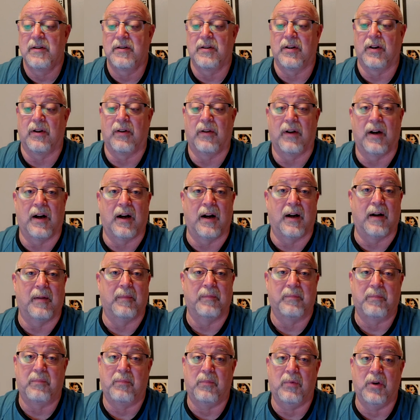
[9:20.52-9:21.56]
So
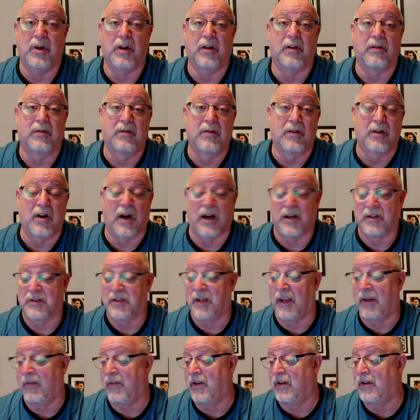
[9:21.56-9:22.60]
real cost
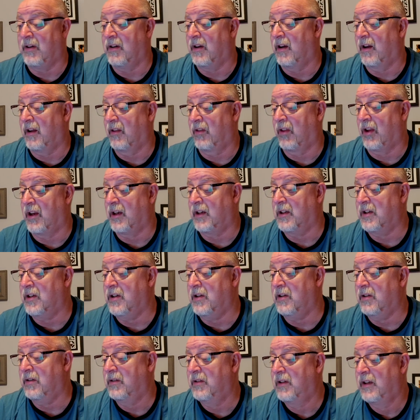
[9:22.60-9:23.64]
saving thing to
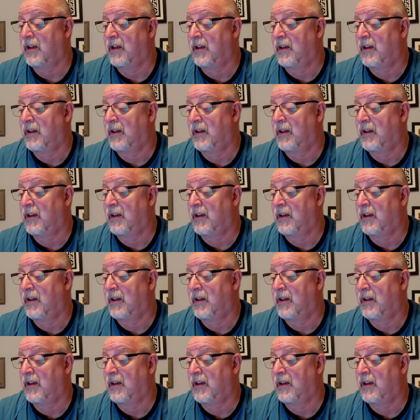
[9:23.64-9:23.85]
do.